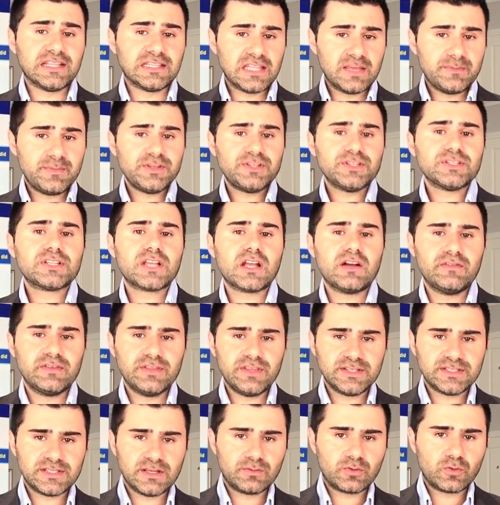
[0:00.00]
Let me just cover
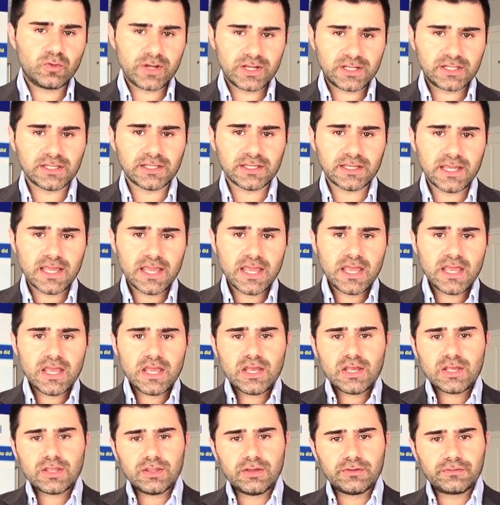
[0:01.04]
these up quickly.
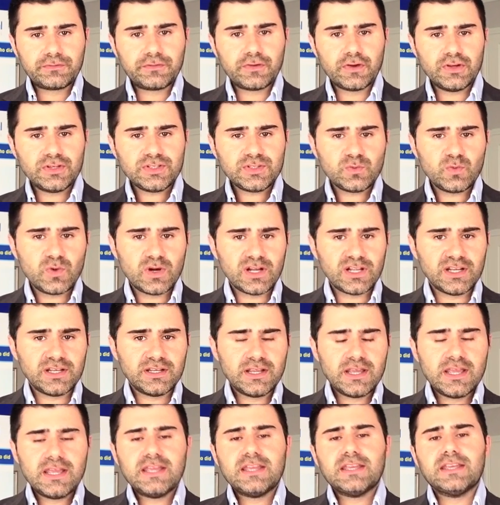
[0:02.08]
The first one
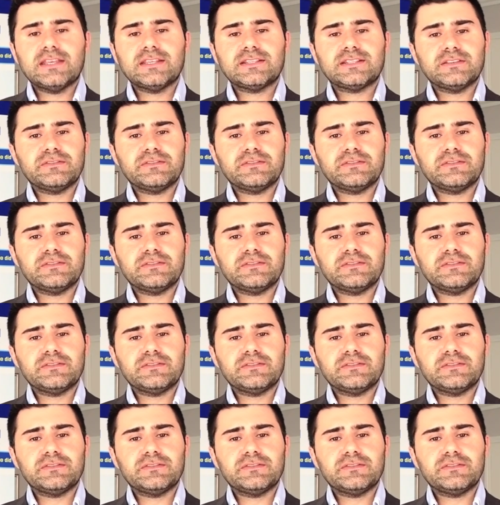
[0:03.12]
is,